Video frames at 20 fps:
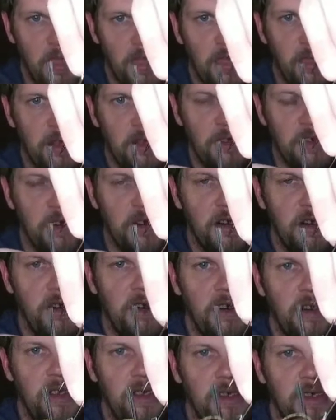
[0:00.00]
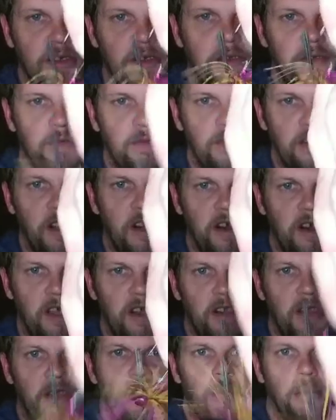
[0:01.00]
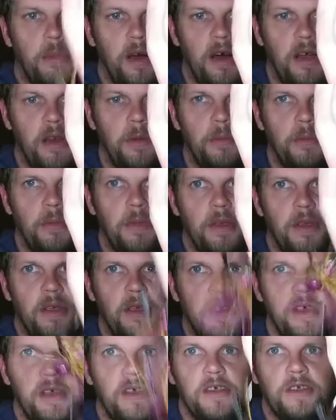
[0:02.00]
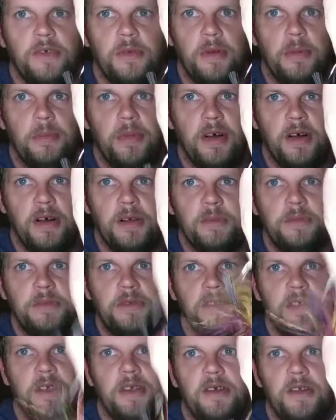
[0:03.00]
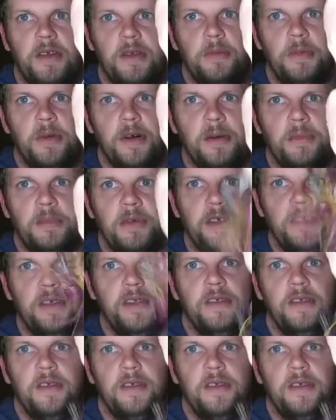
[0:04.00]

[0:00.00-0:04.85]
The skirt is flared out on the bottom. So when it pops, every time you pop it,